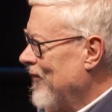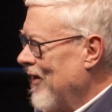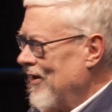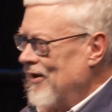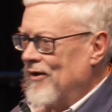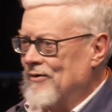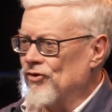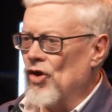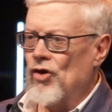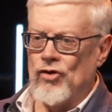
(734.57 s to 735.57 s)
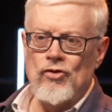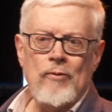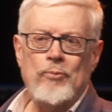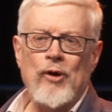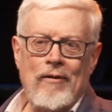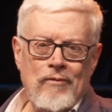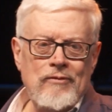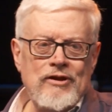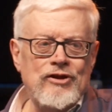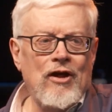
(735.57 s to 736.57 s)
He says, "Your problem
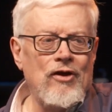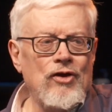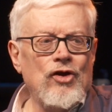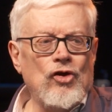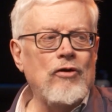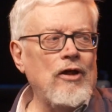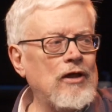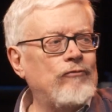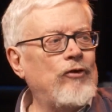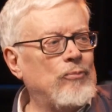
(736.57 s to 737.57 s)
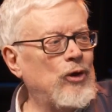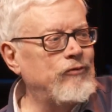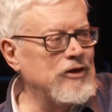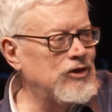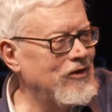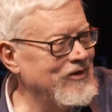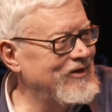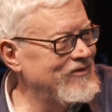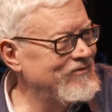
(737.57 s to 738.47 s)
is you're looking for the perfect church.